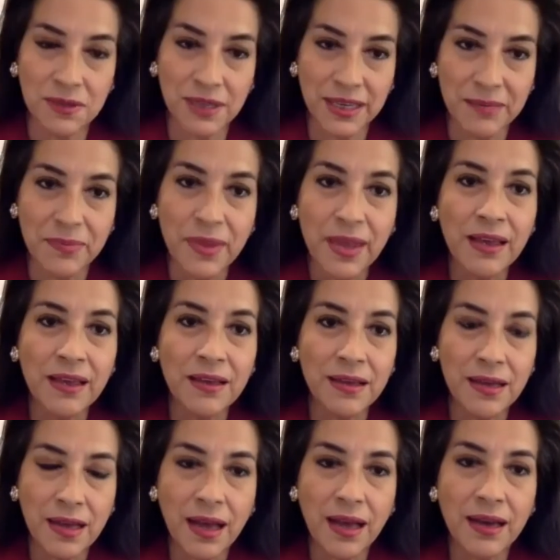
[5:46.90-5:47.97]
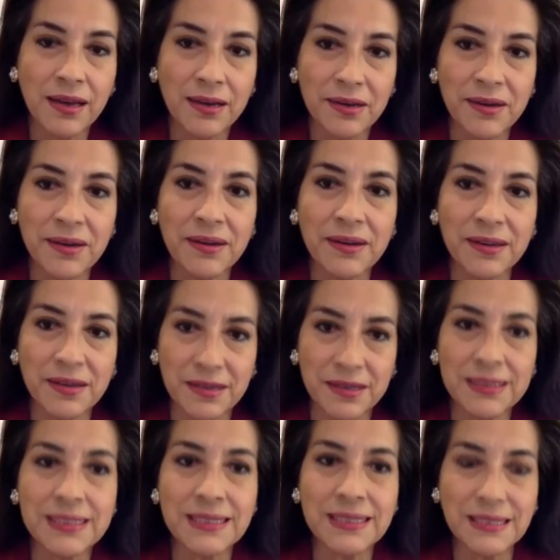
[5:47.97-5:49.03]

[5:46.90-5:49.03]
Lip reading: On camera, you can see more than